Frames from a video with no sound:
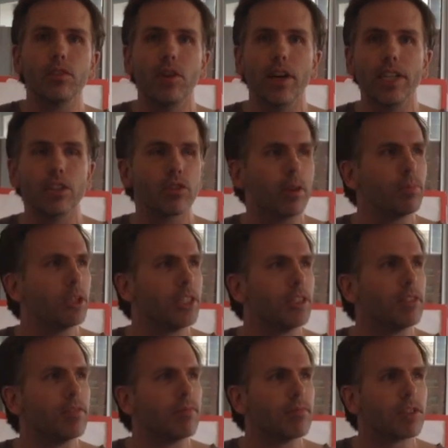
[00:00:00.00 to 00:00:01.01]

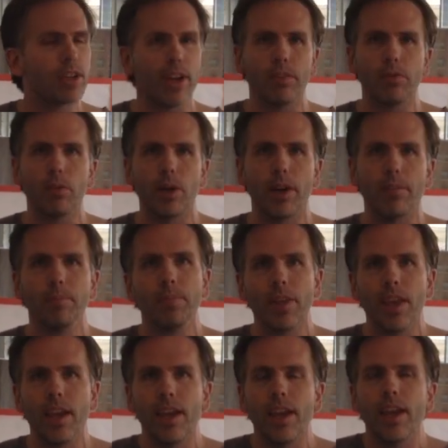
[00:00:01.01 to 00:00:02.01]
transcription software
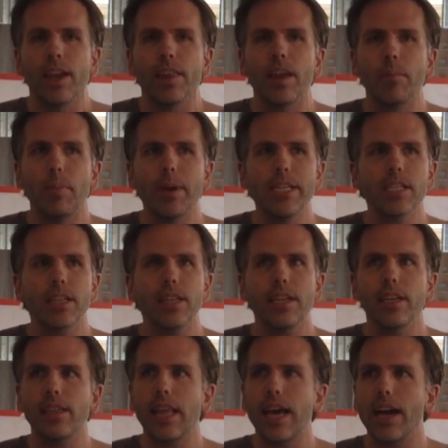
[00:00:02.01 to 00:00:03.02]
that
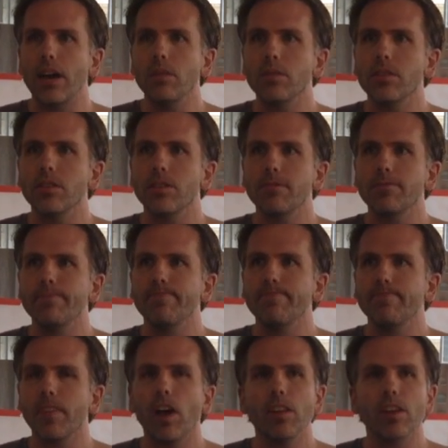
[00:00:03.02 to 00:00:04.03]
basically allows
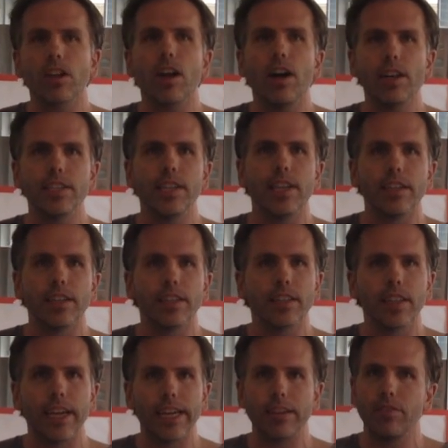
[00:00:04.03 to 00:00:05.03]
all the
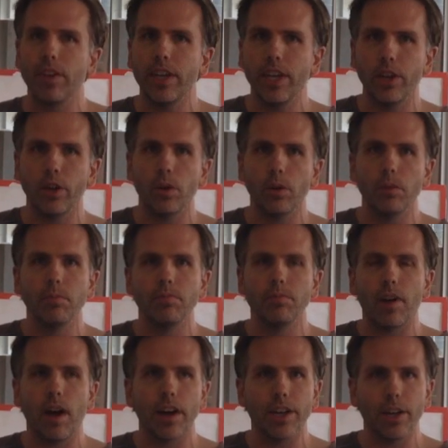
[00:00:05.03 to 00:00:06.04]
content, like video,
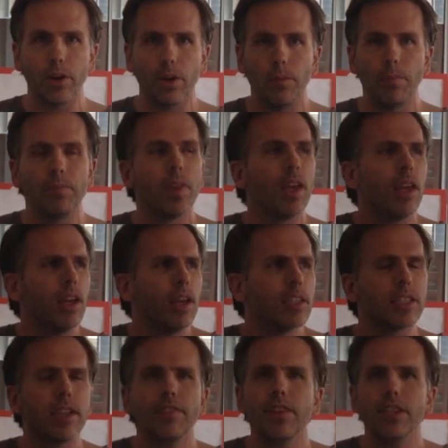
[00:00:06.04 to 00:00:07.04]
audio,
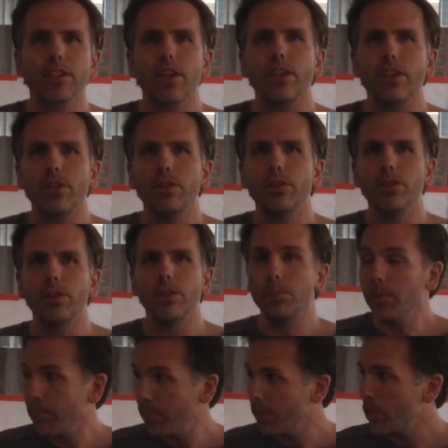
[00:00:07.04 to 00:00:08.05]
stuff that's on
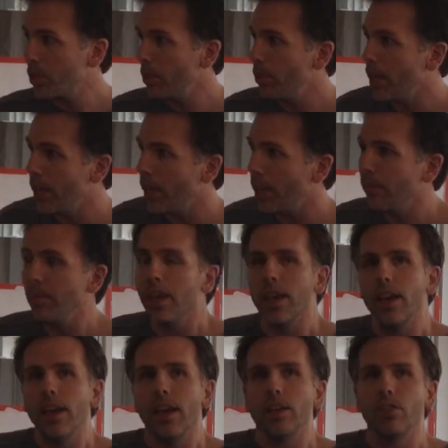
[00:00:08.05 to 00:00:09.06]
YouTube, to be
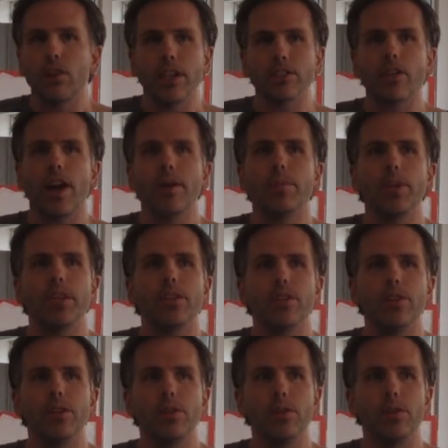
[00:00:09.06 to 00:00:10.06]
transcribed
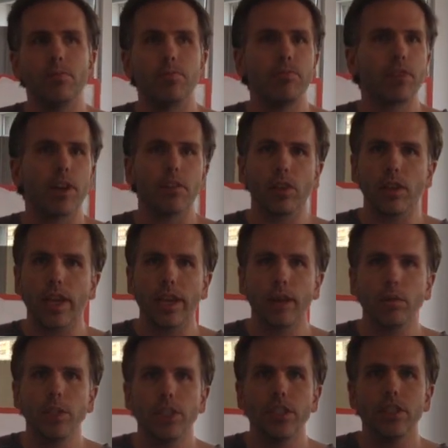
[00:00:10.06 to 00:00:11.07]
into several
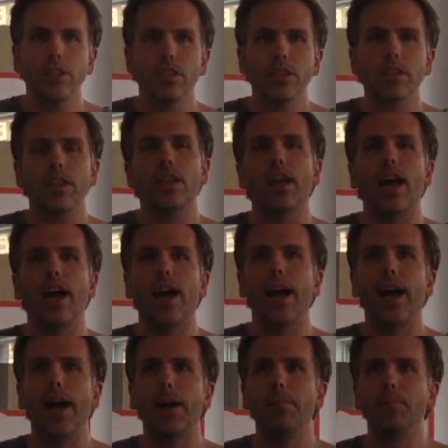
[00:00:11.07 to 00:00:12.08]
languages,
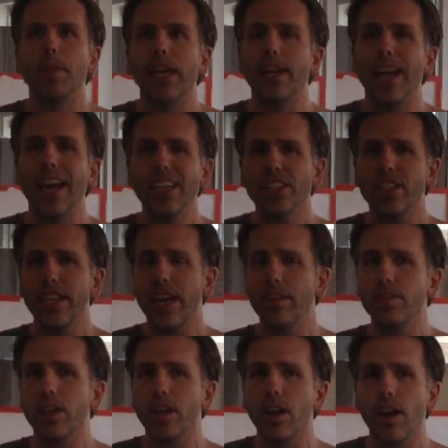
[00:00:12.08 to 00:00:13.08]
and actually
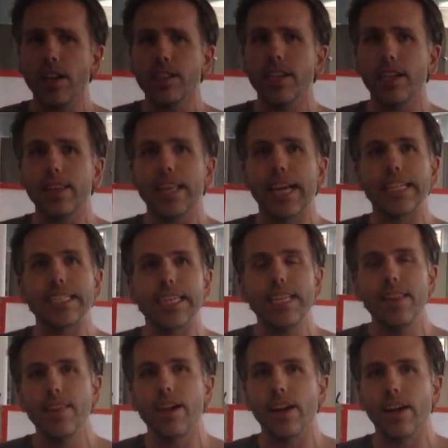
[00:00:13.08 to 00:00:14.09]
have the content that's
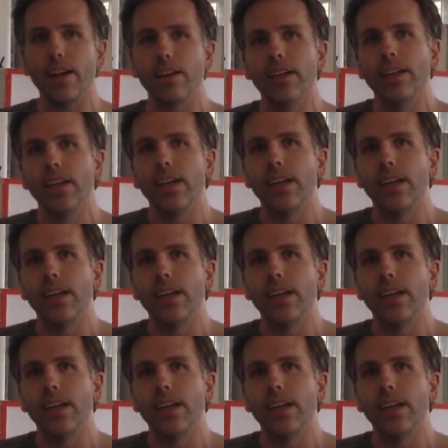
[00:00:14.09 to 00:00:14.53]
in there